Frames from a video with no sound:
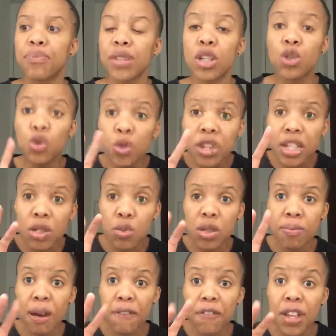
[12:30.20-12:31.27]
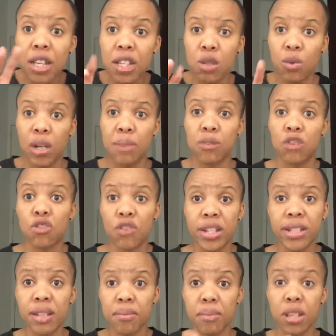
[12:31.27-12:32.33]
do this with my fingers when I'm
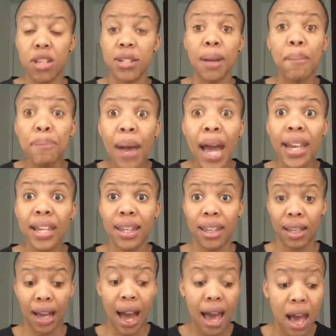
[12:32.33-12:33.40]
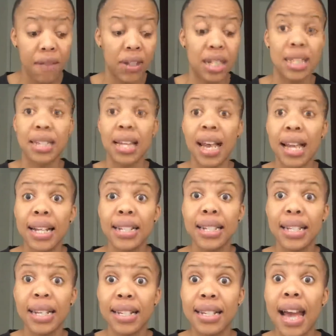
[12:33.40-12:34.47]
stressing because I'm panicking. I have an
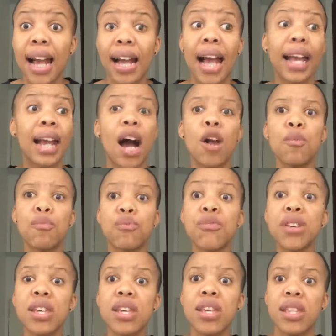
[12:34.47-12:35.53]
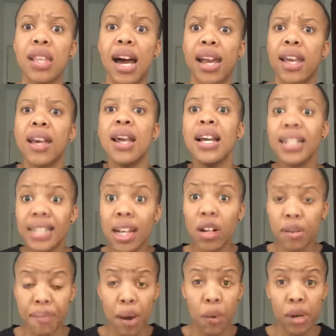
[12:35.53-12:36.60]
anxiety attack. I can't breathe. I take
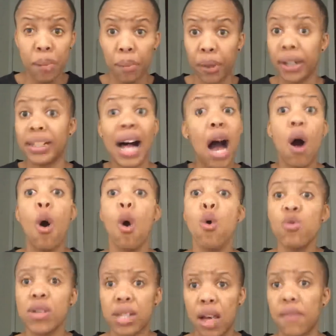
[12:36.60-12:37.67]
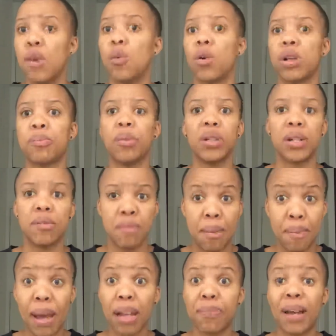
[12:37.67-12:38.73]
out my water bottle. I always have a water bottle in my
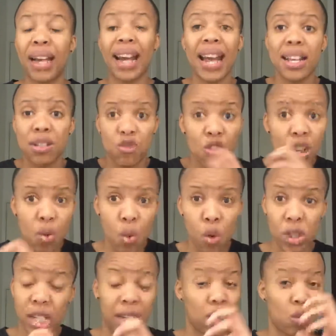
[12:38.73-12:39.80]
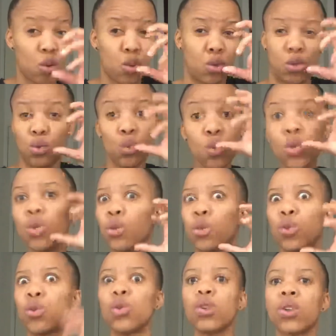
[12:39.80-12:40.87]
backpack, and I drink water and it goes,
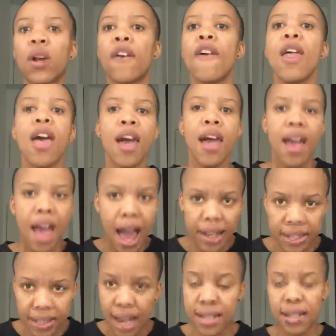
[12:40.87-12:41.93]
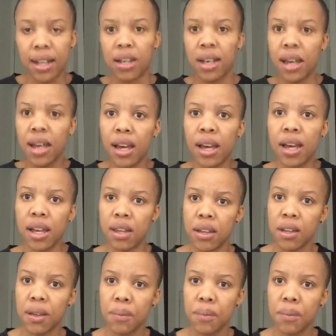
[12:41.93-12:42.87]
and this guy's like, hey,